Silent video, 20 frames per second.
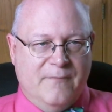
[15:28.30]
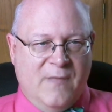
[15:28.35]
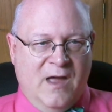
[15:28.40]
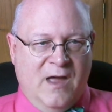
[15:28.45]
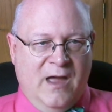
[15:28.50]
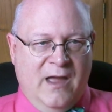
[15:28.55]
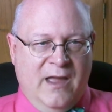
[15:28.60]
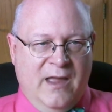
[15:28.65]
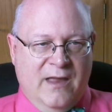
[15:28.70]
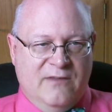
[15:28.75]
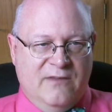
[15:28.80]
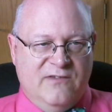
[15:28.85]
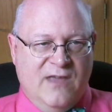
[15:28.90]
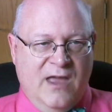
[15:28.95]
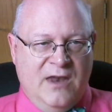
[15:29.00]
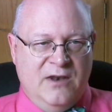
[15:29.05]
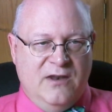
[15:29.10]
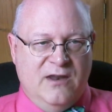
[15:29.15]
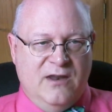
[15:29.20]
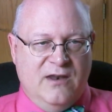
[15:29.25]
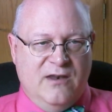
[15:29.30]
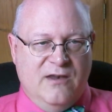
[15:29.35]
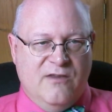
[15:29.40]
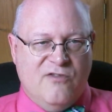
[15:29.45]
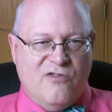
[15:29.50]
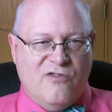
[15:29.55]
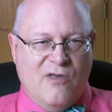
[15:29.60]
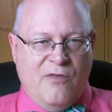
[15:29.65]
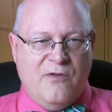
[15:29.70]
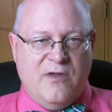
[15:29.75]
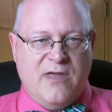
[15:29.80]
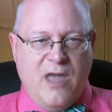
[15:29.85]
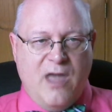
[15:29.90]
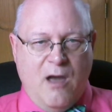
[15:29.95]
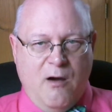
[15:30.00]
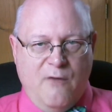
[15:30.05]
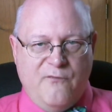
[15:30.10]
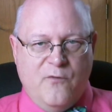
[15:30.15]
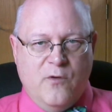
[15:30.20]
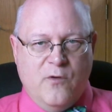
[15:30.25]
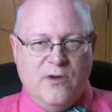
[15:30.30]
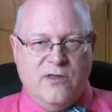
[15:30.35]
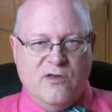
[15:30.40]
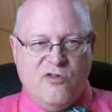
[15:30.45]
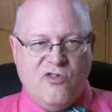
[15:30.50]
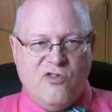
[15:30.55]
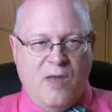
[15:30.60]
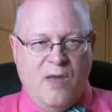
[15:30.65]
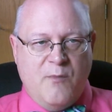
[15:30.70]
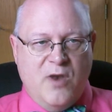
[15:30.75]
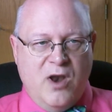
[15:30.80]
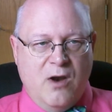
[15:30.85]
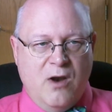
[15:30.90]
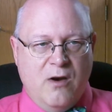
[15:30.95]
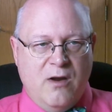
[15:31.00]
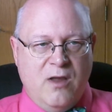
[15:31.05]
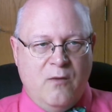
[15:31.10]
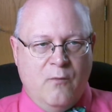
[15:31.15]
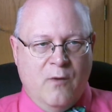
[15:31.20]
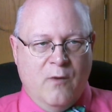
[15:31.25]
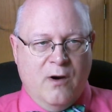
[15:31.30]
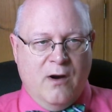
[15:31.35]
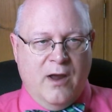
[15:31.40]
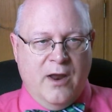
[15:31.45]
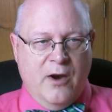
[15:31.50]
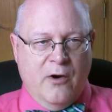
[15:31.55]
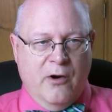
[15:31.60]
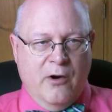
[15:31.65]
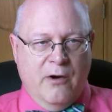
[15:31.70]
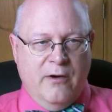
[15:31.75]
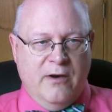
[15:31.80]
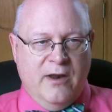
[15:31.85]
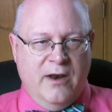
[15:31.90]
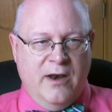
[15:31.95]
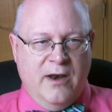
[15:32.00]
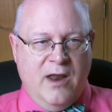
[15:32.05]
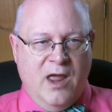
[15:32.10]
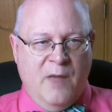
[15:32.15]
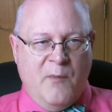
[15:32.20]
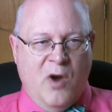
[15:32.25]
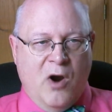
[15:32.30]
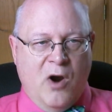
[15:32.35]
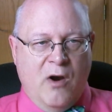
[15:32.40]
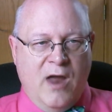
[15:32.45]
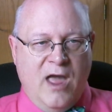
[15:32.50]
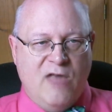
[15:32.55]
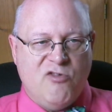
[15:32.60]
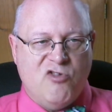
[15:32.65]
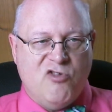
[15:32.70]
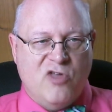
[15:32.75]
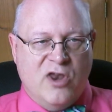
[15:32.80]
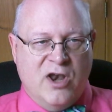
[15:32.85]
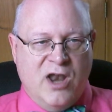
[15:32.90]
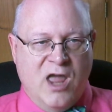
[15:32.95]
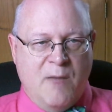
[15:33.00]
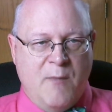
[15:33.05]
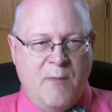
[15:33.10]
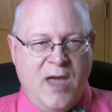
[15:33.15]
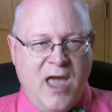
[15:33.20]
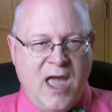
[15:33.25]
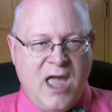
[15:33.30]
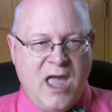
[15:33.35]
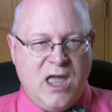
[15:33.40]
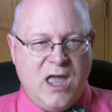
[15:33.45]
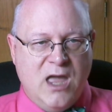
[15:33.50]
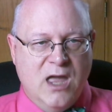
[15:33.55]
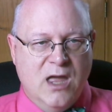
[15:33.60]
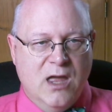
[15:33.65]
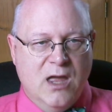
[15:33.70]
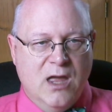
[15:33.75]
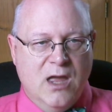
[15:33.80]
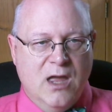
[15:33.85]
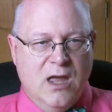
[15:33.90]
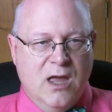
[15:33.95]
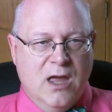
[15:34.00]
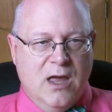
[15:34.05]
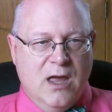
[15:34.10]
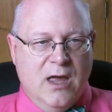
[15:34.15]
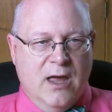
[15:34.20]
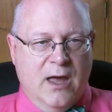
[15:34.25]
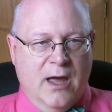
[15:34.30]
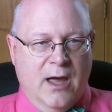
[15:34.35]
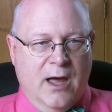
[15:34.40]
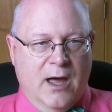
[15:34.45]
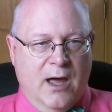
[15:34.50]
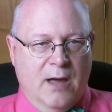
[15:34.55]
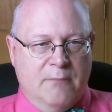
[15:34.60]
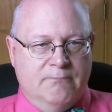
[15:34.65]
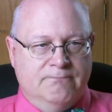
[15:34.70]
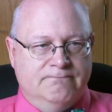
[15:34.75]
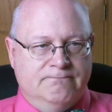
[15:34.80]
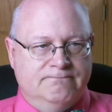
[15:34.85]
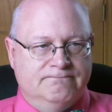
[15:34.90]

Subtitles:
I attended Southern California Seminary, where I earned an MRS and an MA. Um,